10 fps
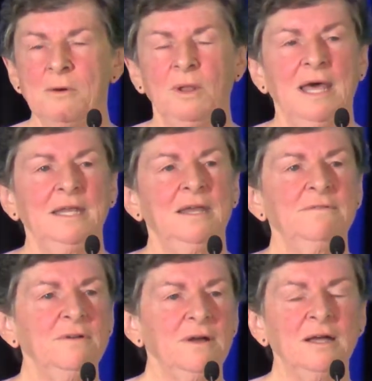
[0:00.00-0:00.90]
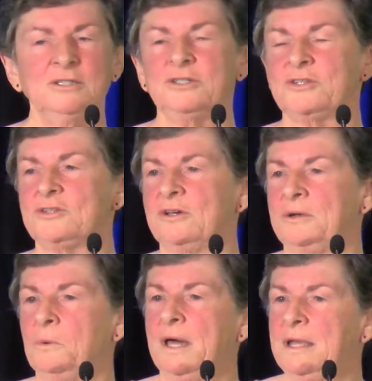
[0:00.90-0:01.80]
well, I never
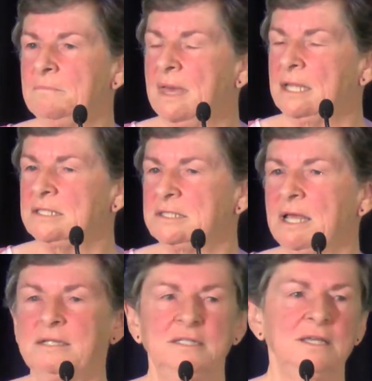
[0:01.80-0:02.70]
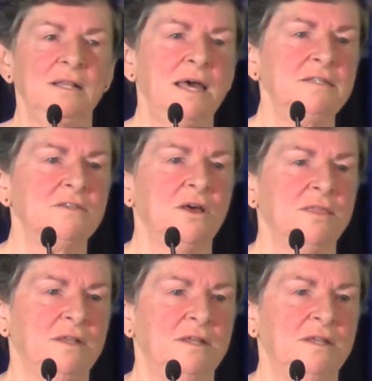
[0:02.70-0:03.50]
understood what it meant until I saw the